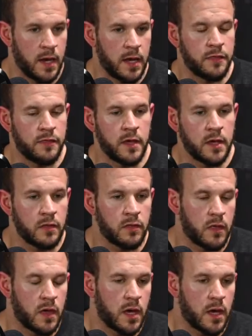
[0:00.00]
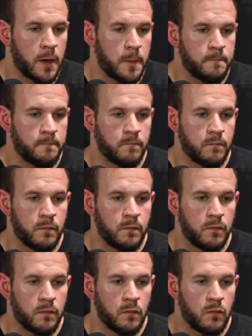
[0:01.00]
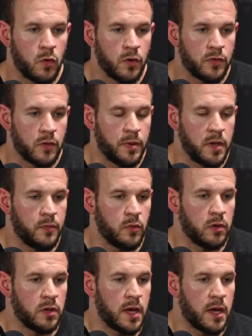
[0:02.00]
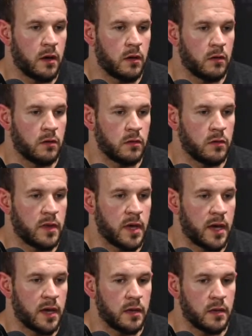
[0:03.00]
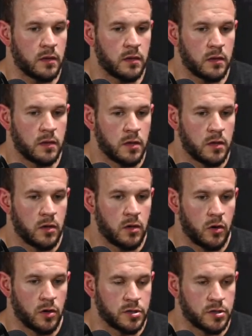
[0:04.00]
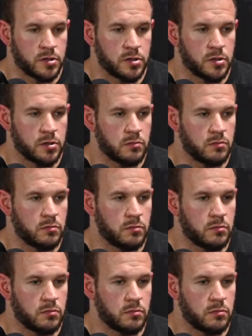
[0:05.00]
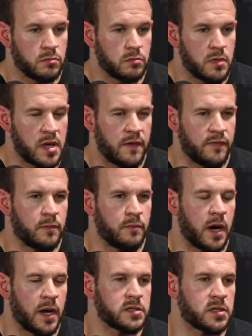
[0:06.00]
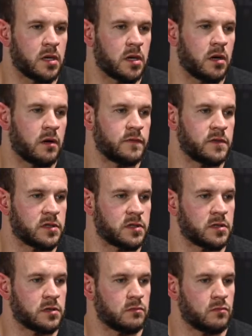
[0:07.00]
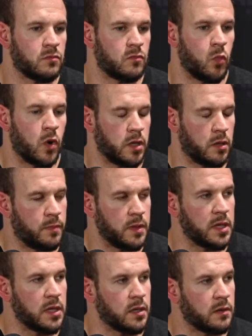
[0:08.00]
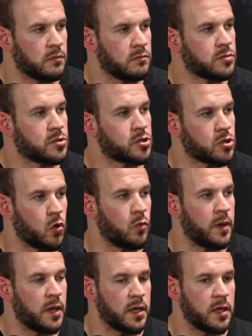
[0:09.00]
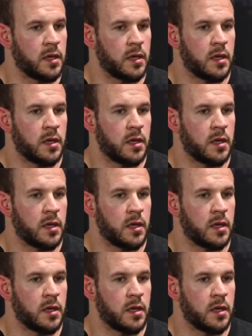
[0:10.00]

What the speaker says: I think that with the people now that are just have the mindset of just wanting to be so big,